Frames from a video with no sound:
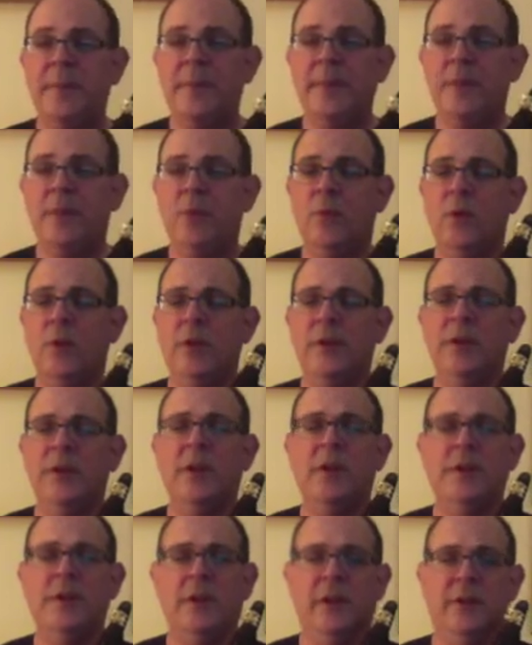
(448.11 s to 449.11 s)
One of the
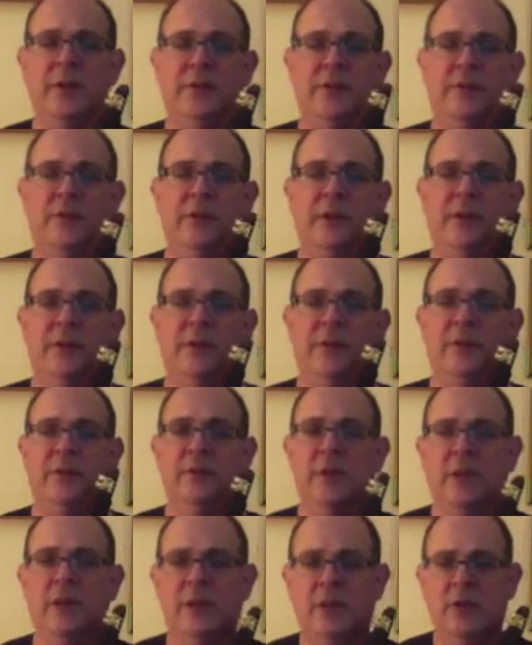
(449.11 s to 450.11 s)
other exercises
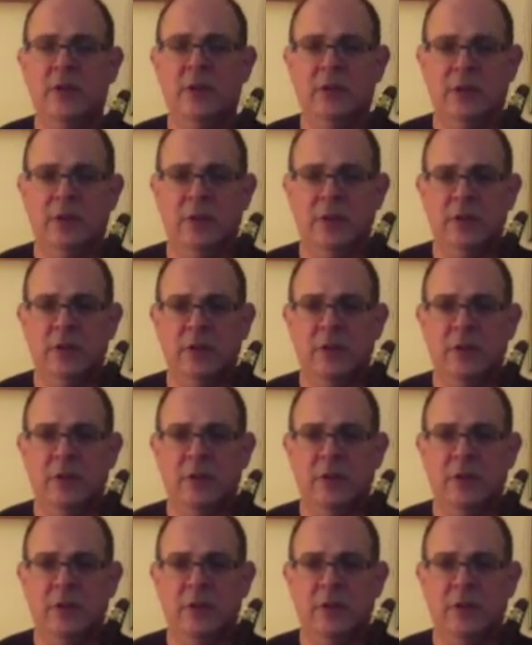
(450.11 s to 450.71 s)
that he used to do,